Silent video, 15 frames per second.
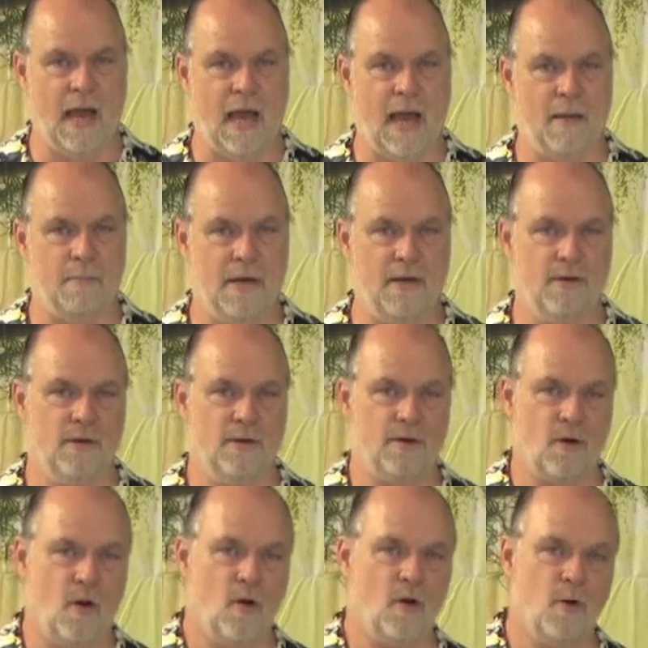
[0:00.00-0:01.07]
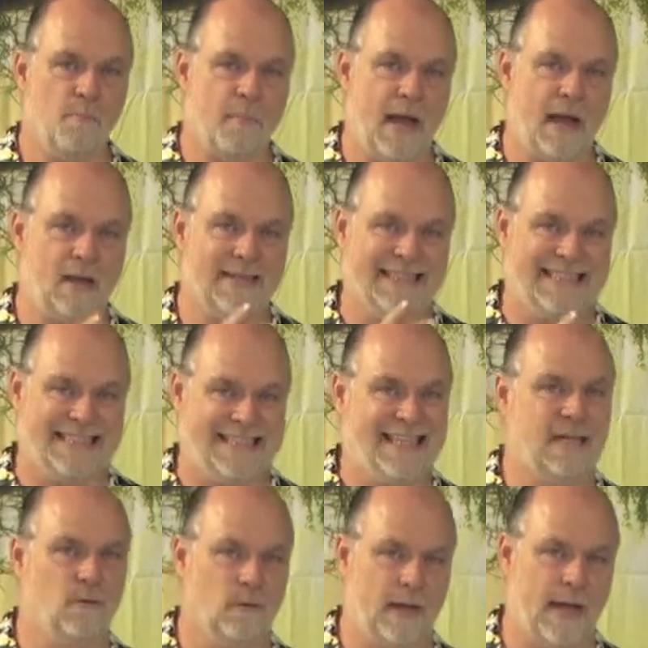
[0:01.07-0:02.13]
I'm here to talk about
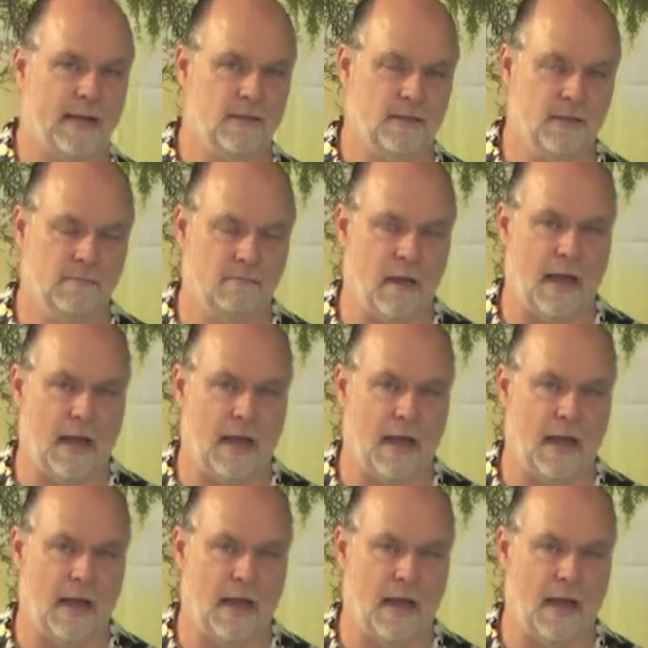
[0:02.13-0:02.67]
seal nets.